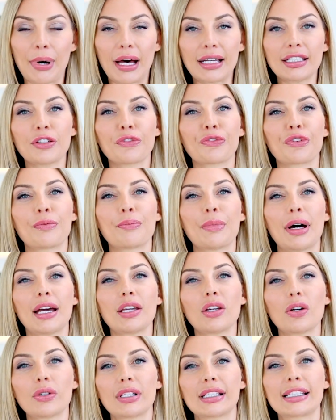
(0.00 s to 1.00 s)
But from
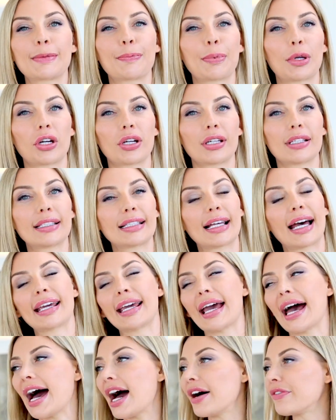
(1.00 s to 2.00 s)
my own experience, I
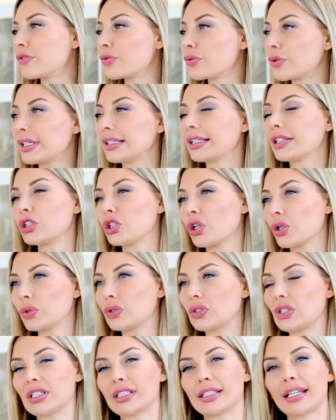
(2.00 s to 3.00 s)
have really
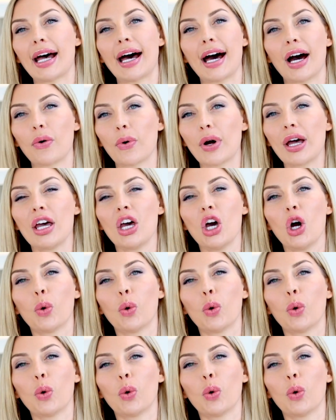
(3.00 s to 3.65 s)
noticed how